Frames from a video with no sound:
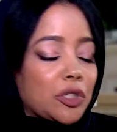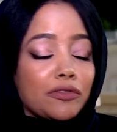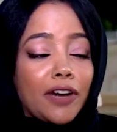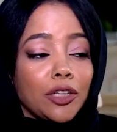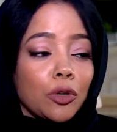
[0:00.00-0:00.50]
So,
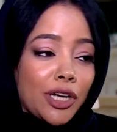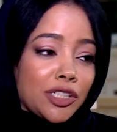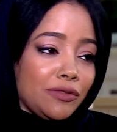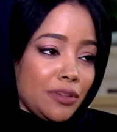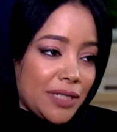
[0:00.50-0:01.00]
final
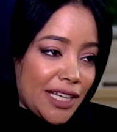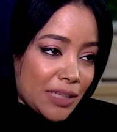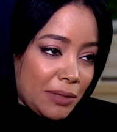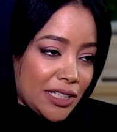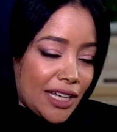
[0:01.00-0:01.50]
question from
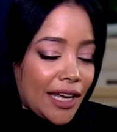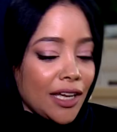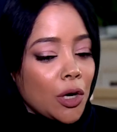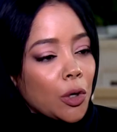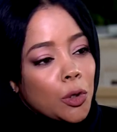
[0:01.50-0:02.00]
DXB today
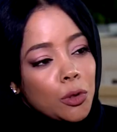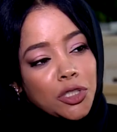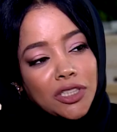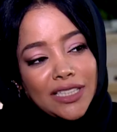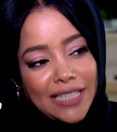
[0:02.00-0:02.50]
Who
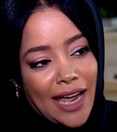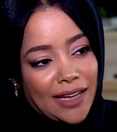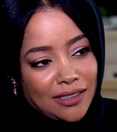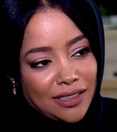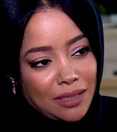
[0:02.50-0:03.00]
should
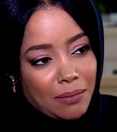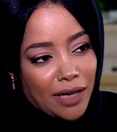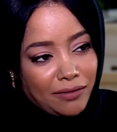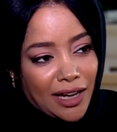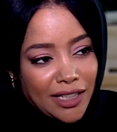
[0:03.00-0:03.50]
attend the
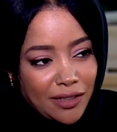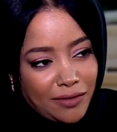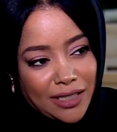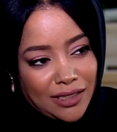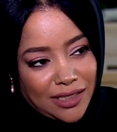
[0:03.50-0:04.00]
Mindvalley
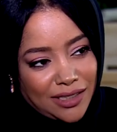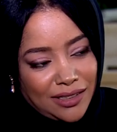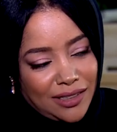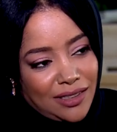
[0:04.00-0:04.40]
event?